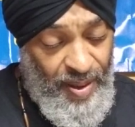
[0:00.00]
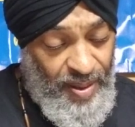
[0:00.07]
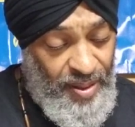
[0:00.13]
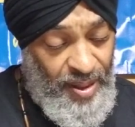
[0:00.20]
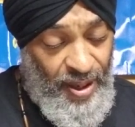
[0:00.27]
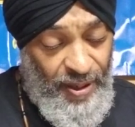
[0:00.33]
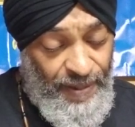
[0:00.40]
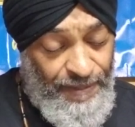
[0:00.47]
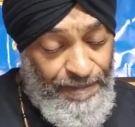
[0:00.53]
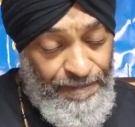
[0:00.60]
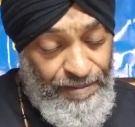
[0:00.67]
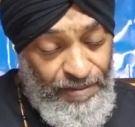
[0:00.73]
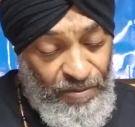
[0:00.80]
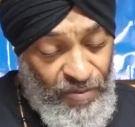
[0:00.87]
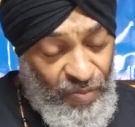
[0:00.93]
Yeah.
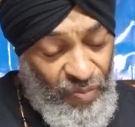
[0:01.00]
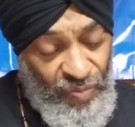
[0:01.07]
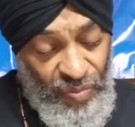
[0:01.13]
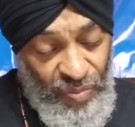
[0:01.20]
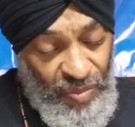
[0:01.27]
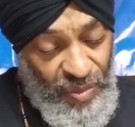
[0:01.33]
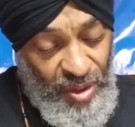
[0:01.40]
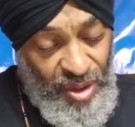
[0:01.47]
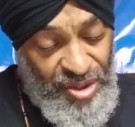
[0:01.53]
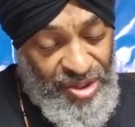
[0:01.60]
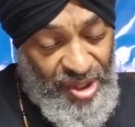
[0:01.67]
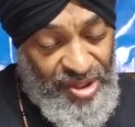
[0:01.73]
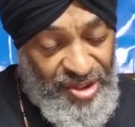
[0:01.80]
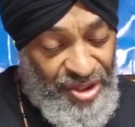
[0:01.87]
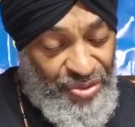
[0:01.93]

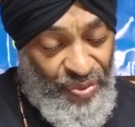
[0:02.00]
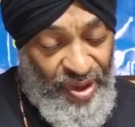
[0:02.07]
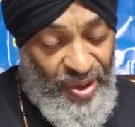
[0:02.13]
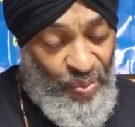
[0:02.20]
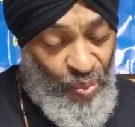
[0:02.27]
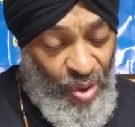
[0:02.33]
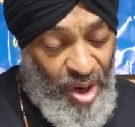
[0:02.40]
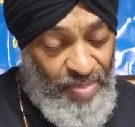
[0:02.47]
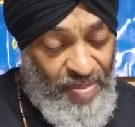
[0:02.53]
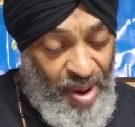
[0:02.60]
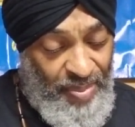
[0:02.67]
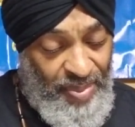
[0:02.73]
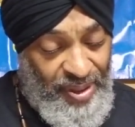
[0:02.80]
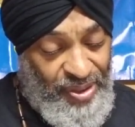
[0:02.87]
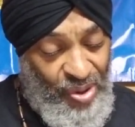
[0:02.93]
63:1.
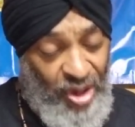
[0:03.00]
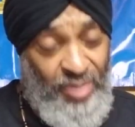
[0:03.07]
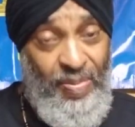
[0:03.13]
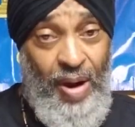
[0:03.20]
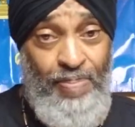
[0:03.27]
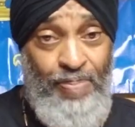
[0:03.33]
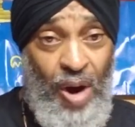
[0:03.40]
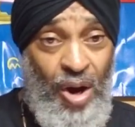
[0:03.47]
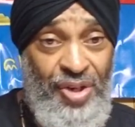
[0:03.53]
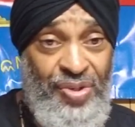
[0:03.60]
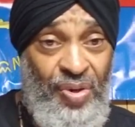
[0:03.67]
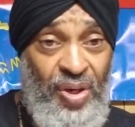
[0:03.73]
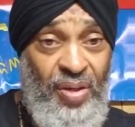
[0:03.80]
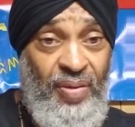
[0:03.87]
Remember it talked about Basra?